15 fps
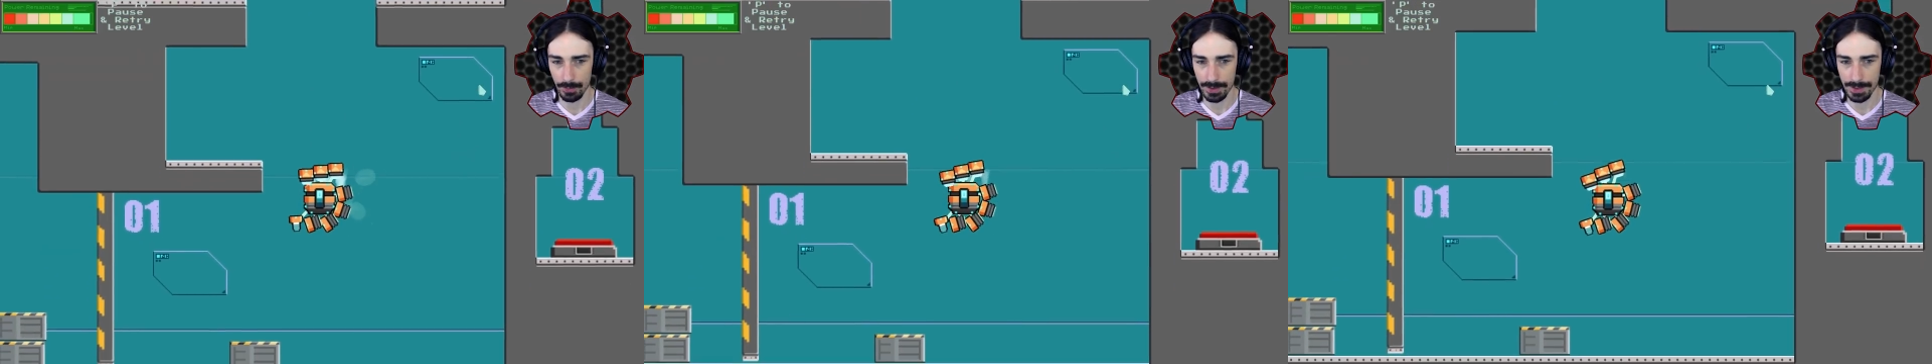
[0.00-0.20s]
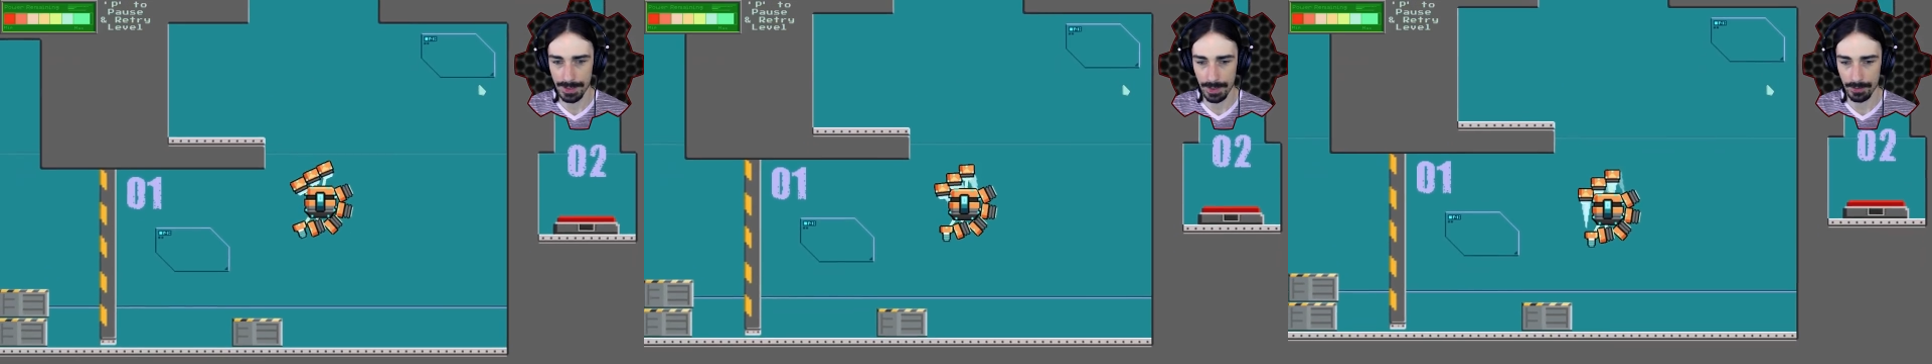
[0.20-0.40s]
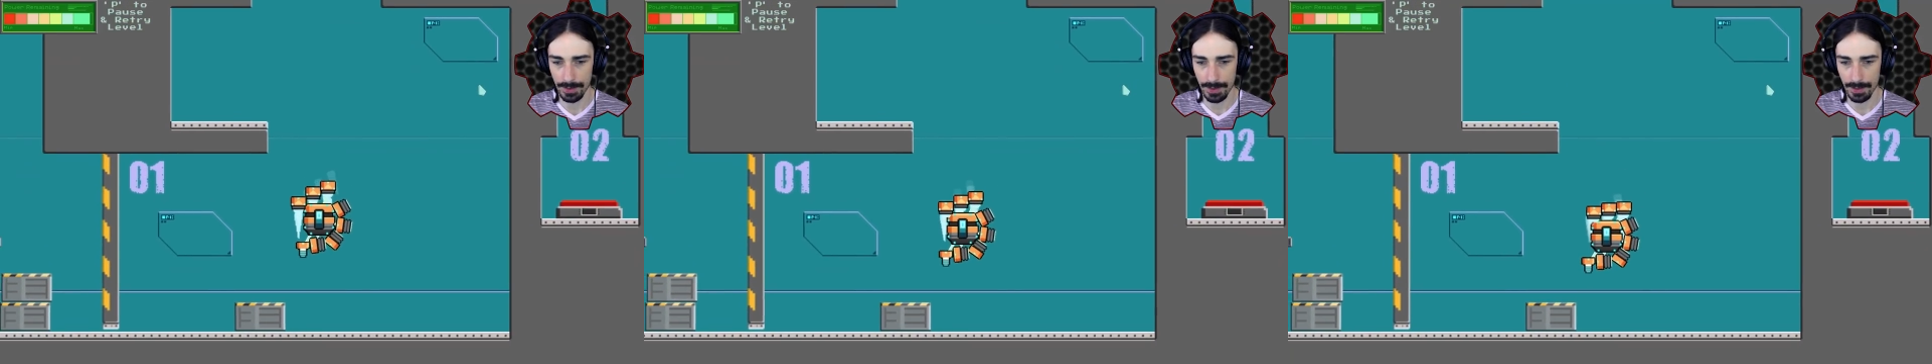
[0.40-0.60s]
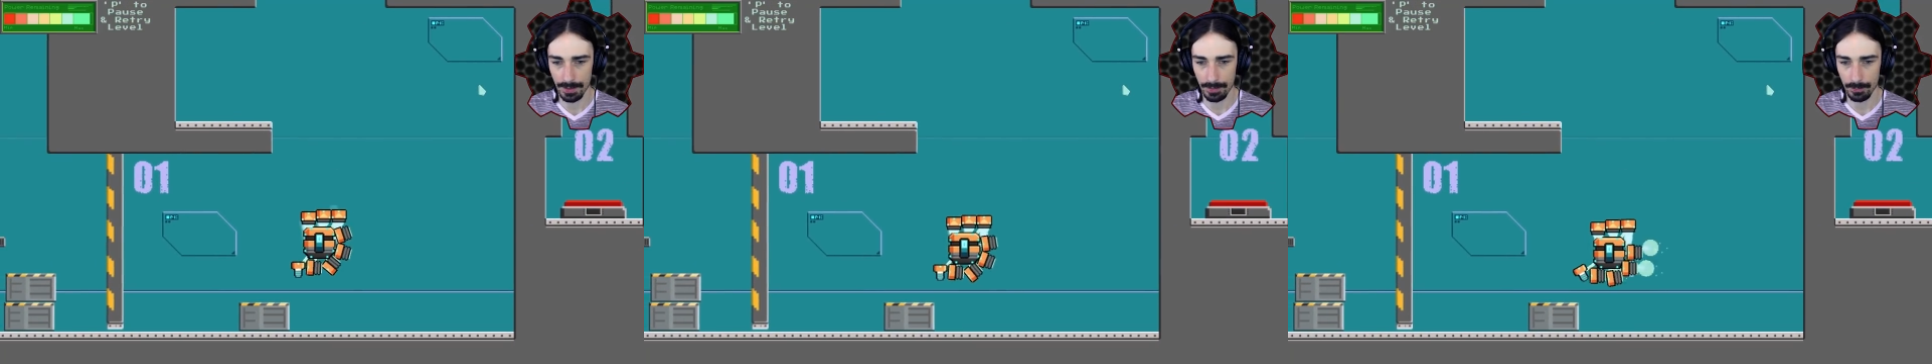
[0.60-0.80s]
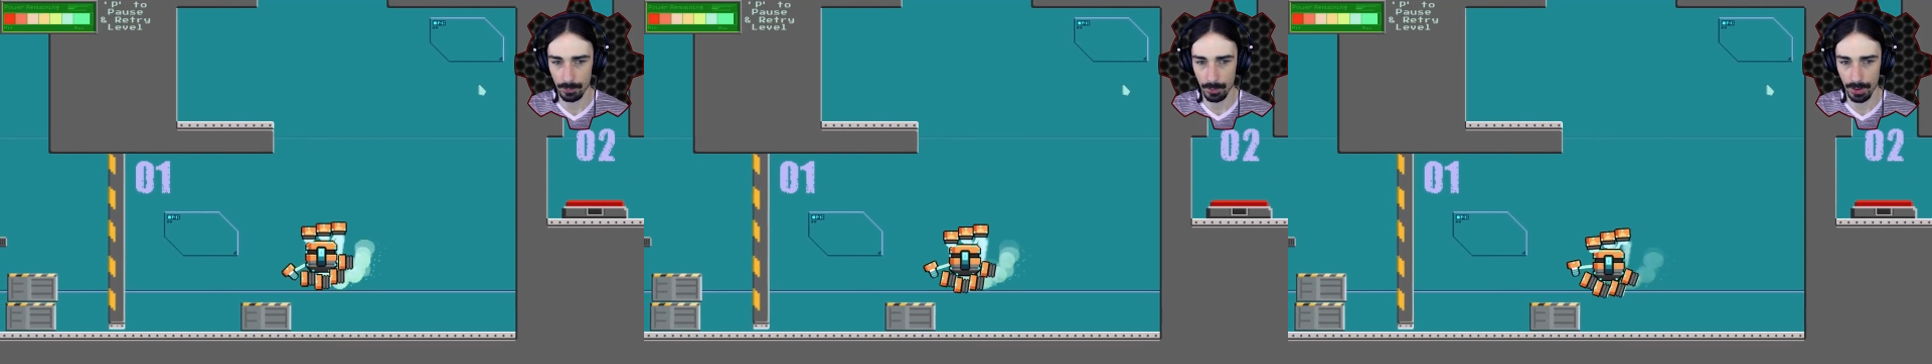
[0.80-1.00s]
What's down
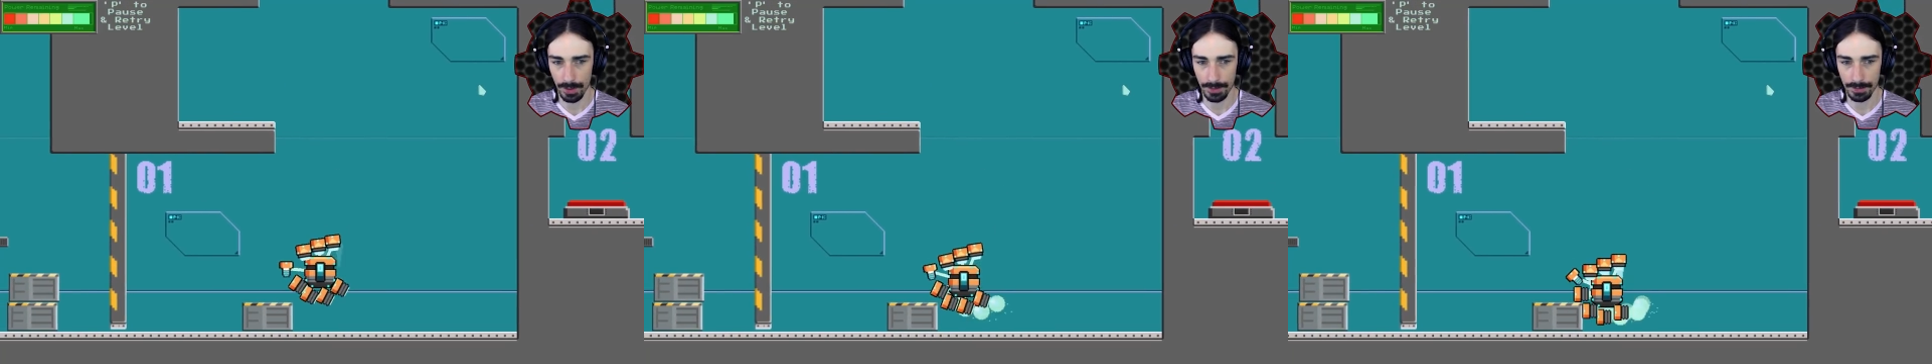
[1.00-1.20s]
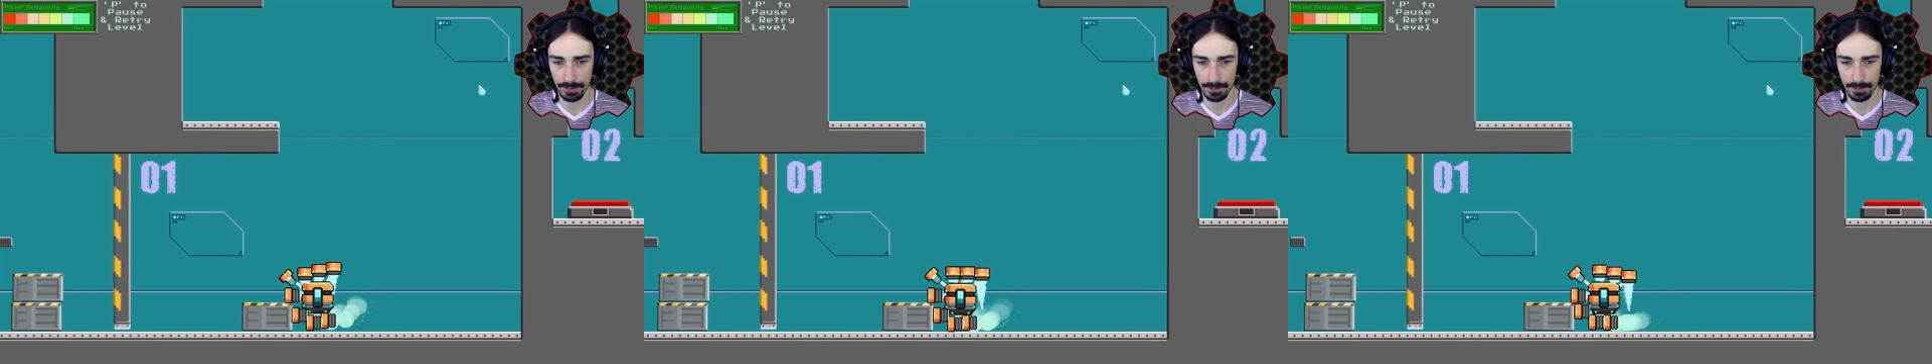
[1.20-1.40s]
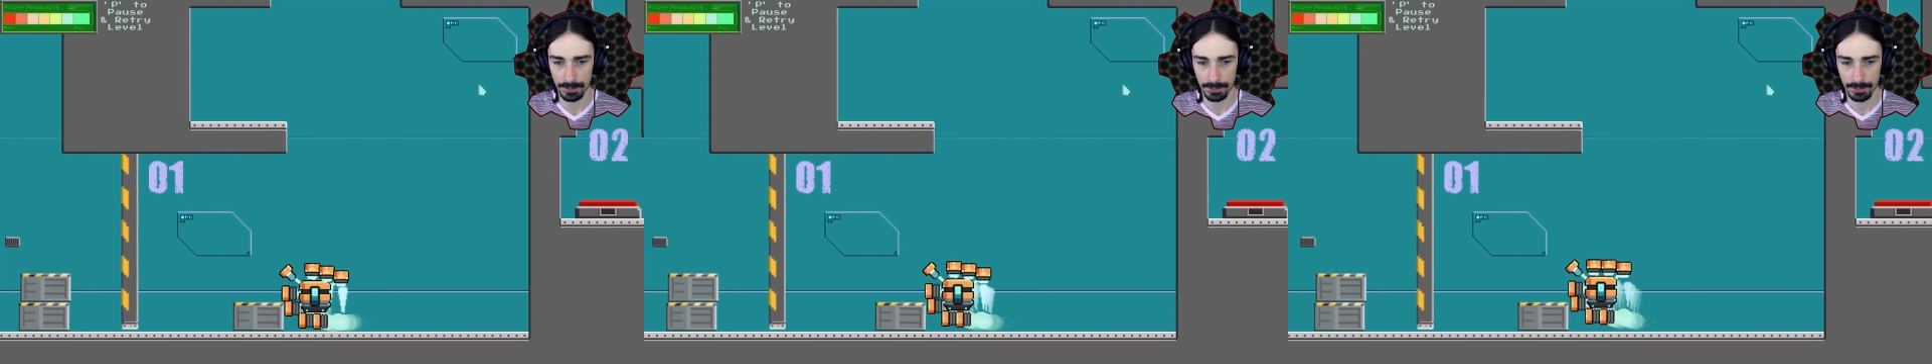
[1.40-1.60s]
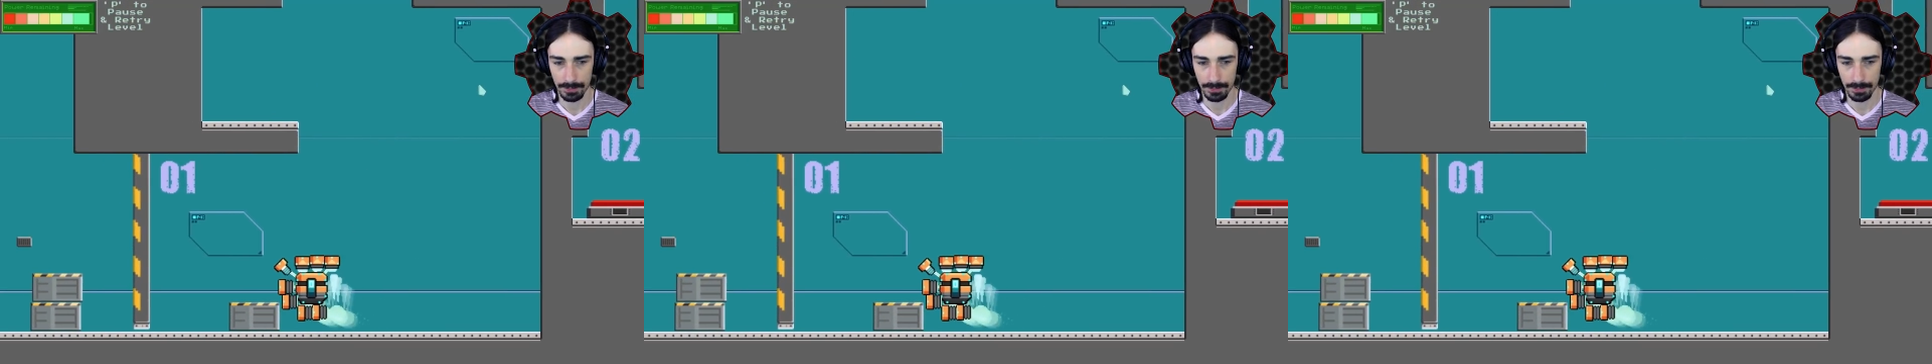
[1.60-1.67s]
here? One,